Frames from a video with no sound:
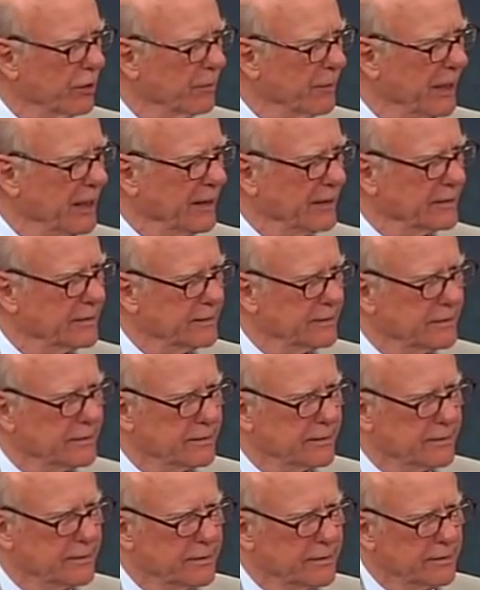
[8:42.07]
about.
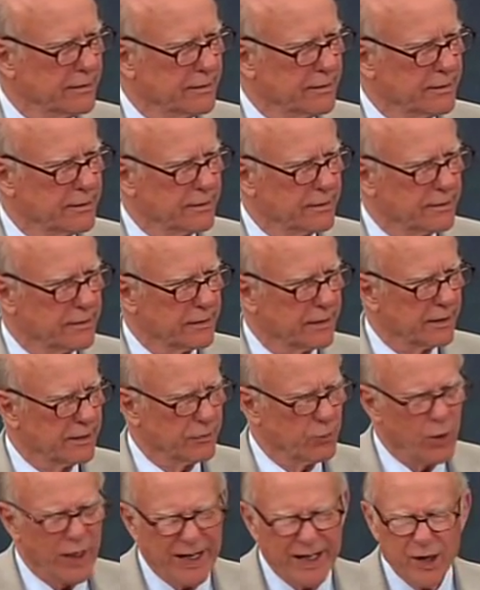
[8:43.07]

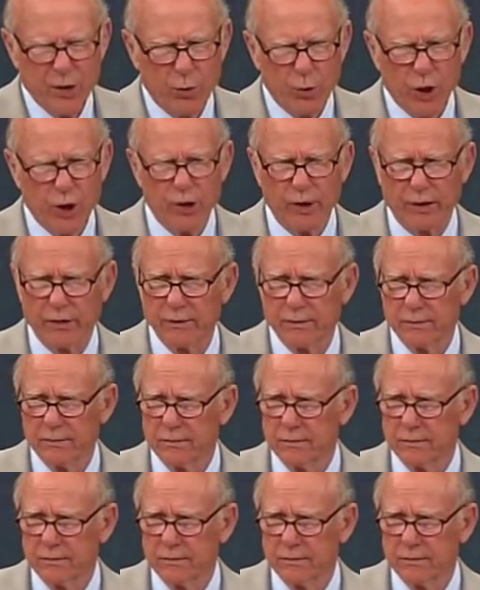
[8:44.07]
Why do you work?